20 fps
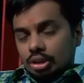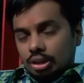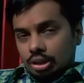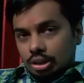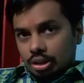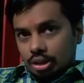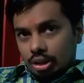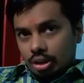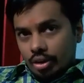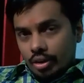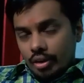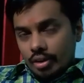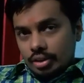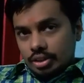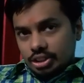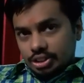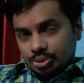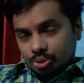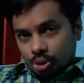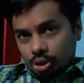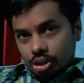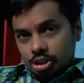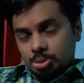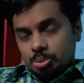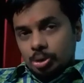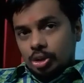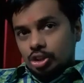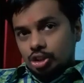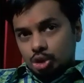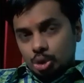it works
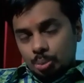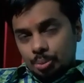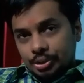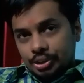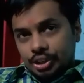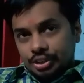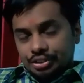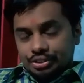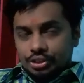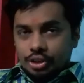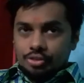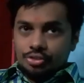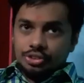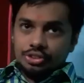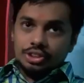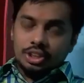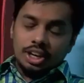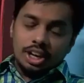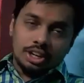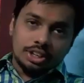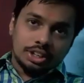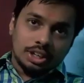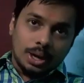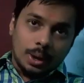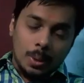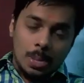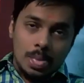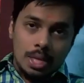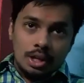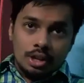because Jupiter itself is a
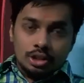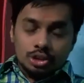Lagna.